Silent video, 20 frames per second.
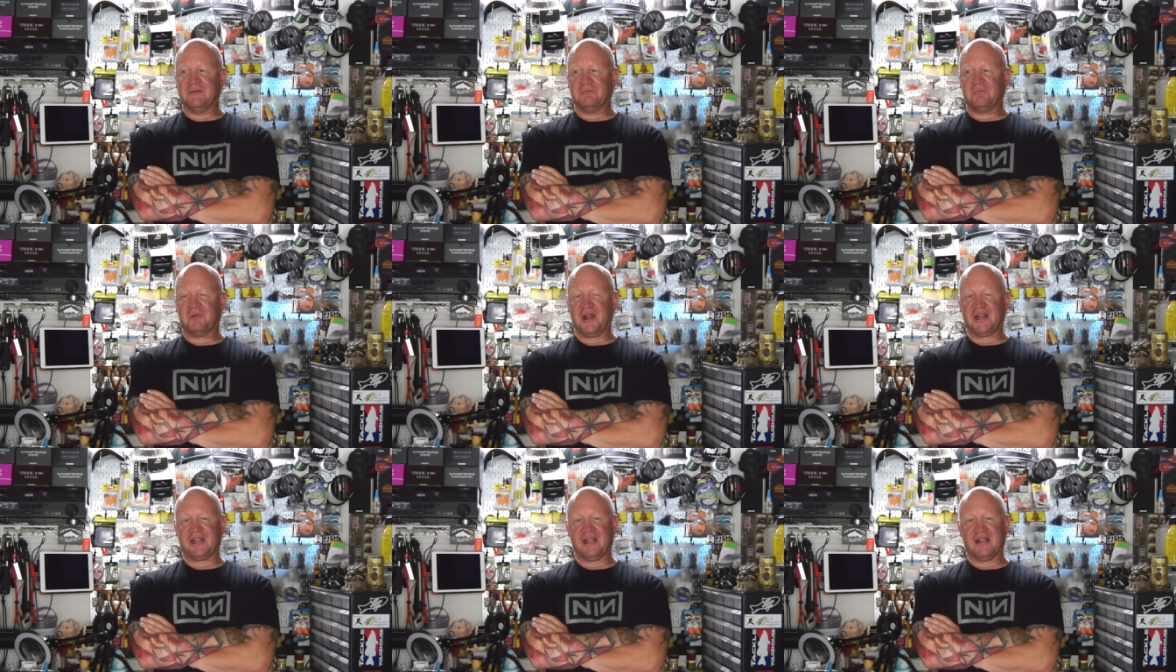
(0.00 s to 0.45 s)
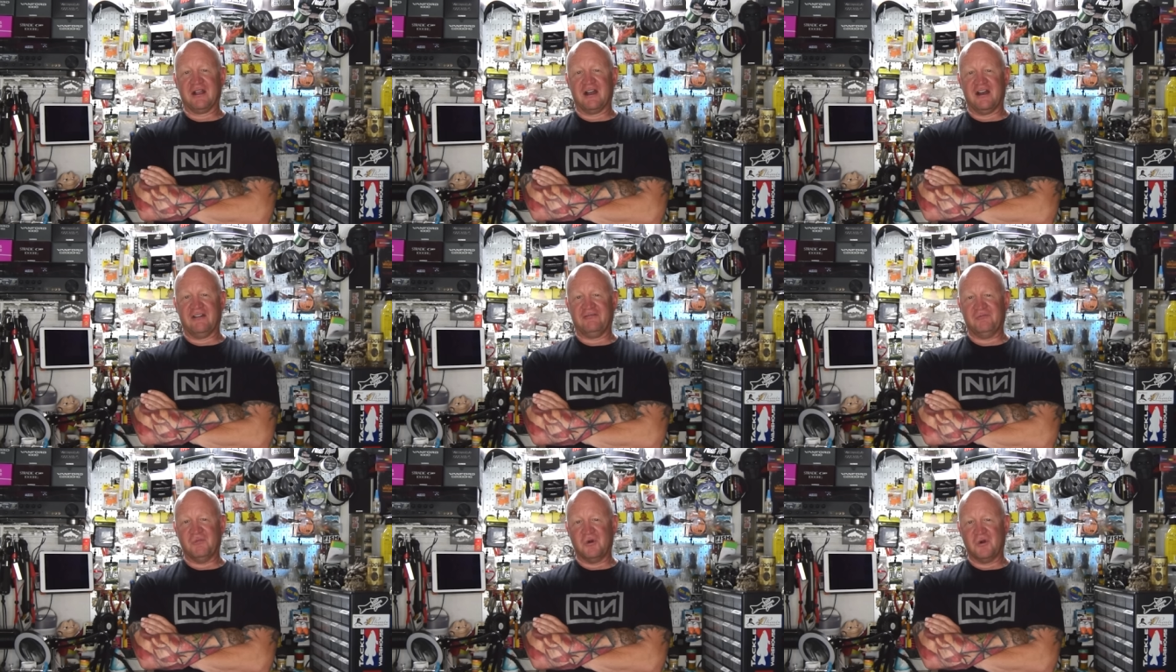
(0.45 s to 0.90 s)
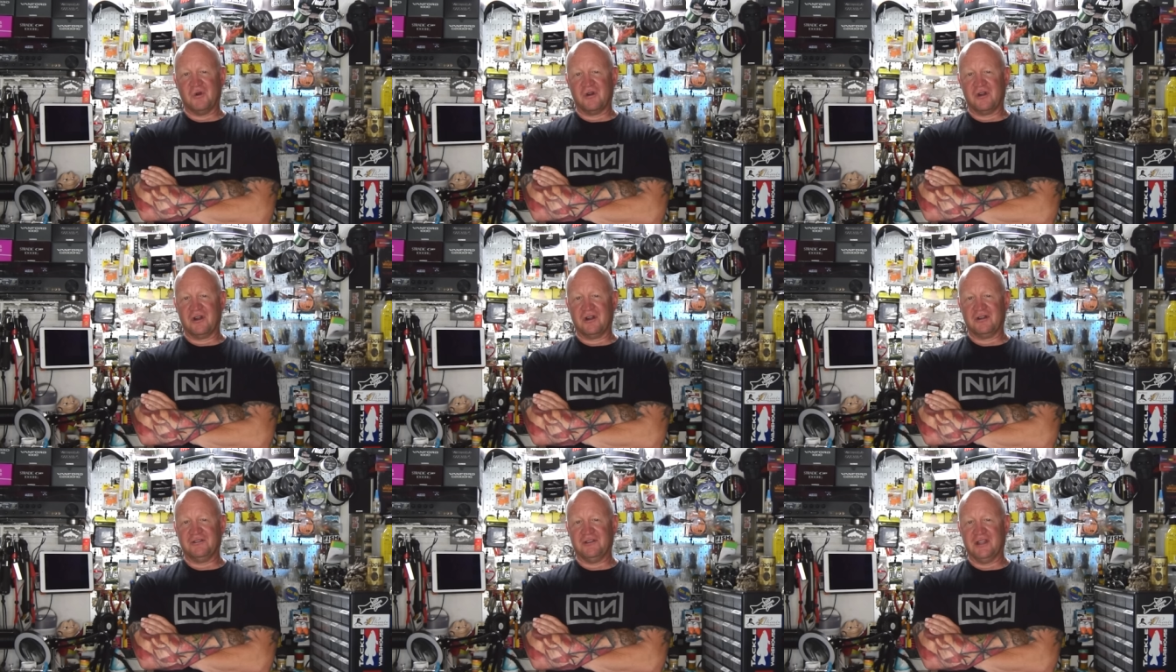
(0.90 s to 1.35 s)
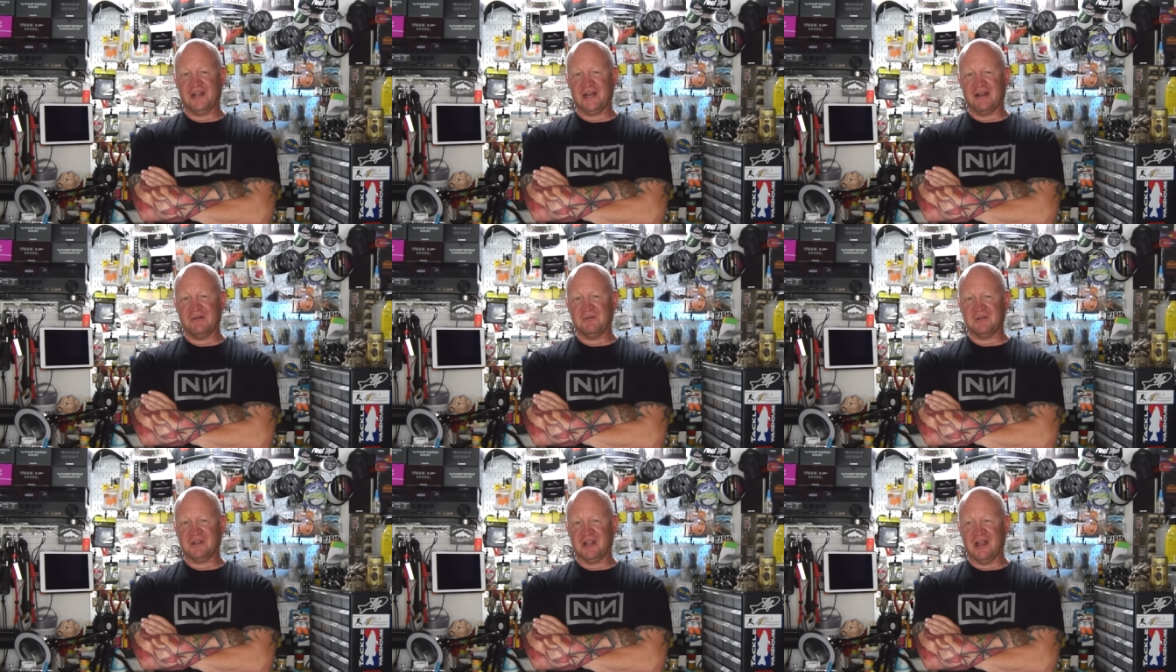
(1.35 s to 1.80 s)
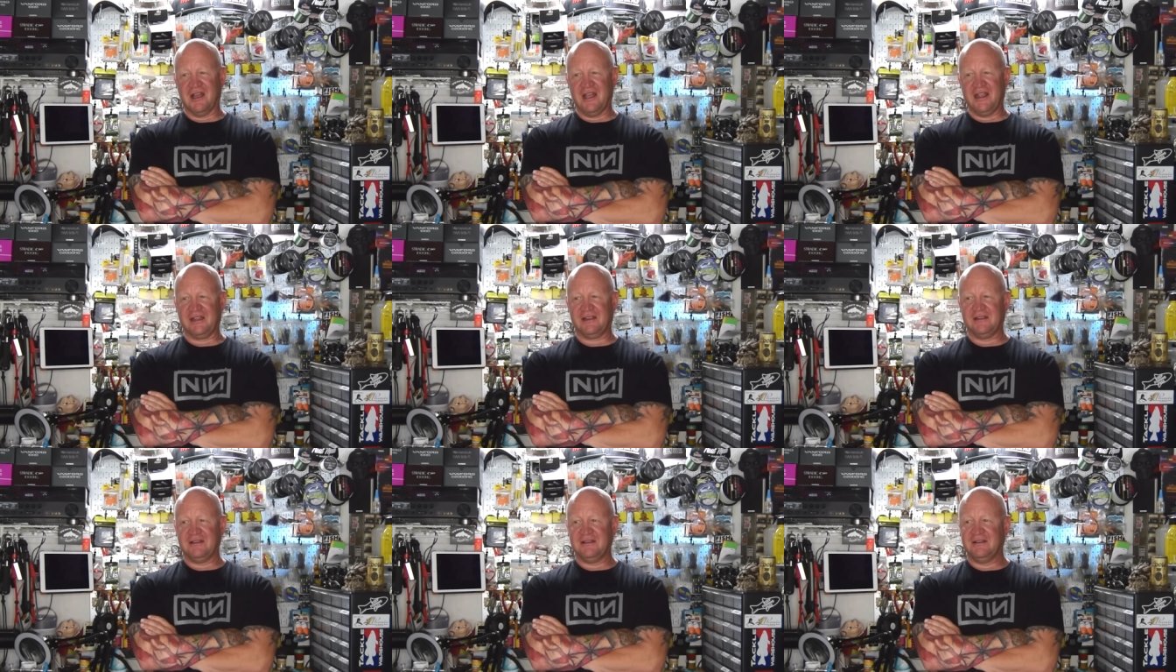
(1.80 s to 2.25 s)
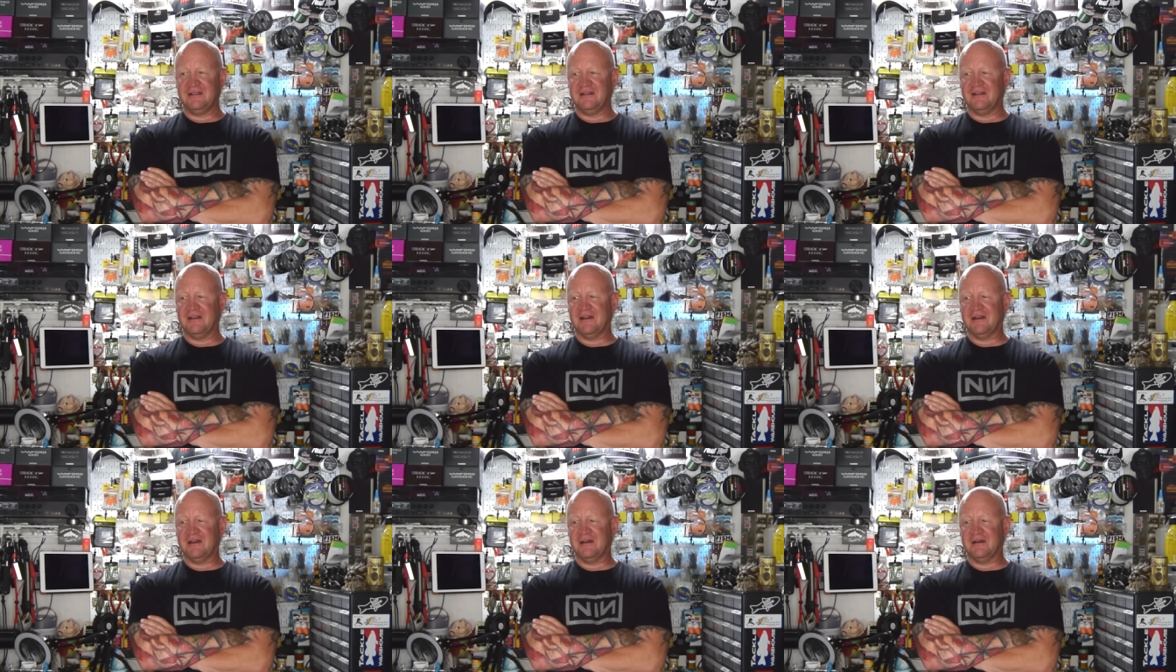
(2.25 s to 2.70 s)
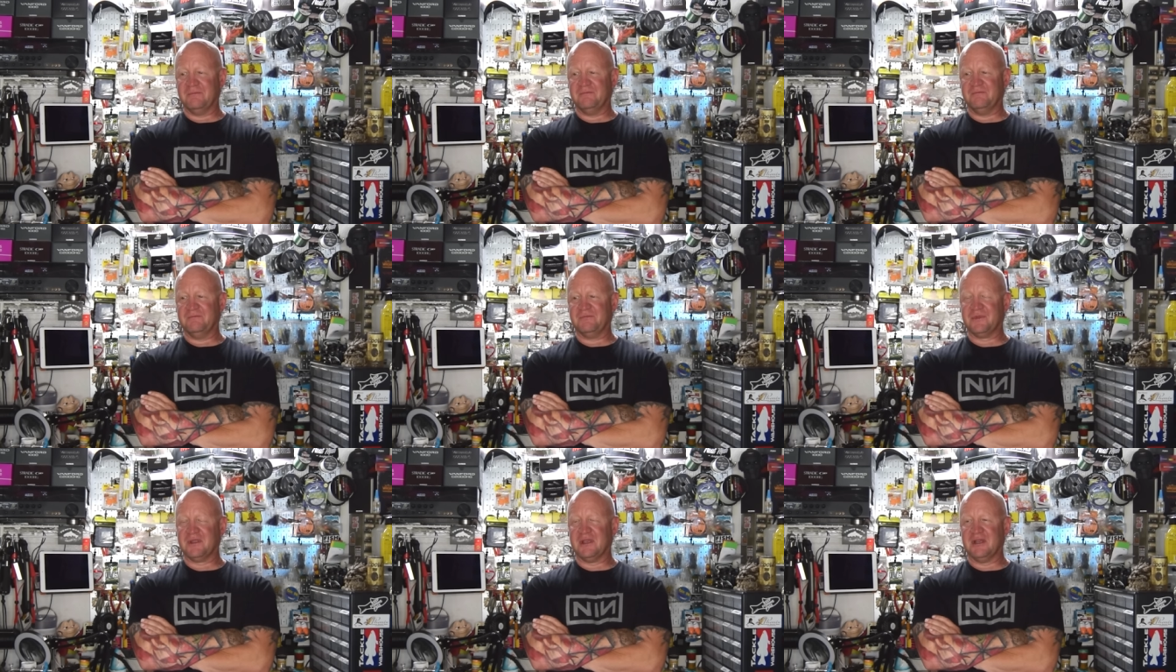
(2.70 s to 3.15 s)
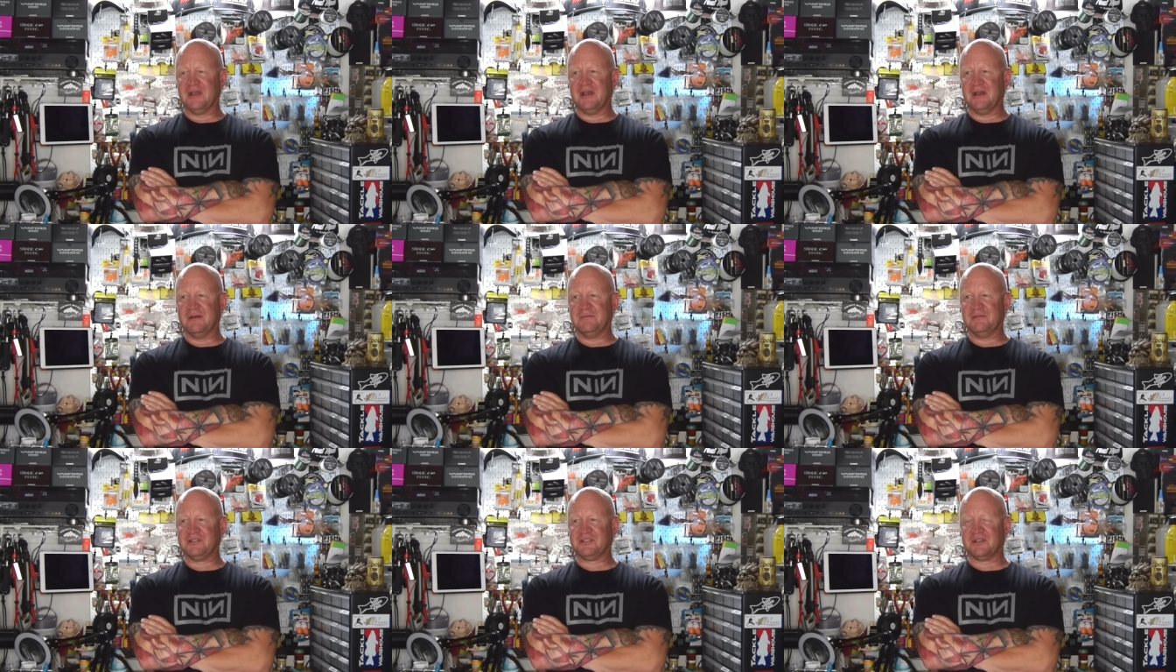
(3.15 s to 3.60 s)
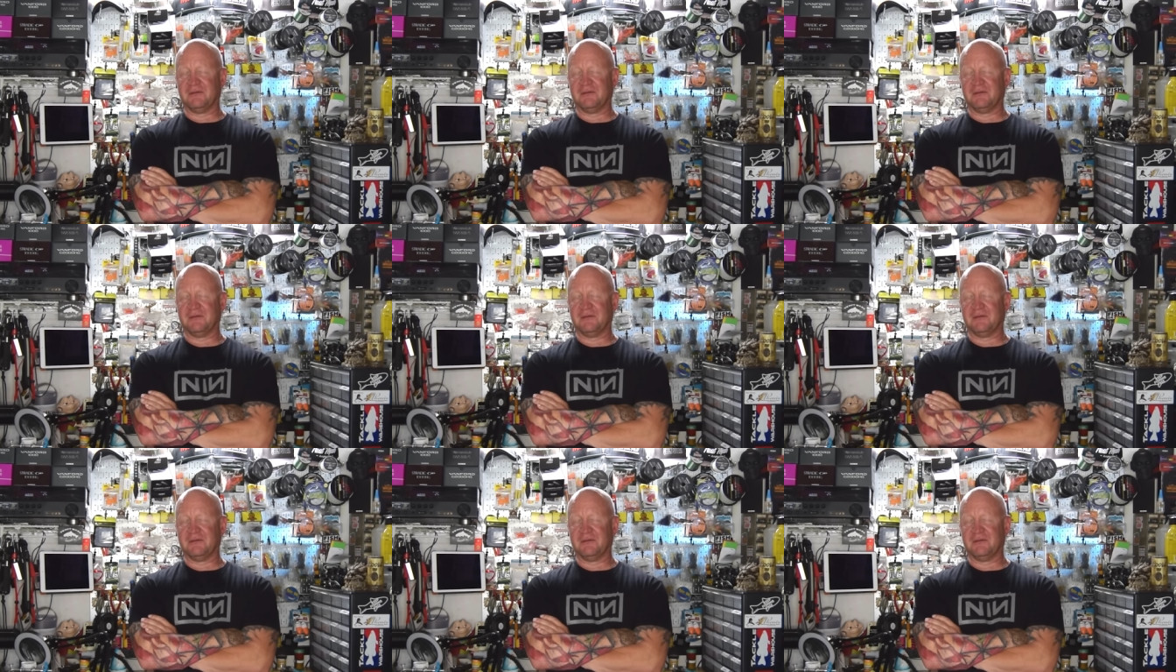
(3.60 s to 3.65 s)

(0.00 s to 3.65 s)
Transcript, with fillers: up breaking off more than I would like. But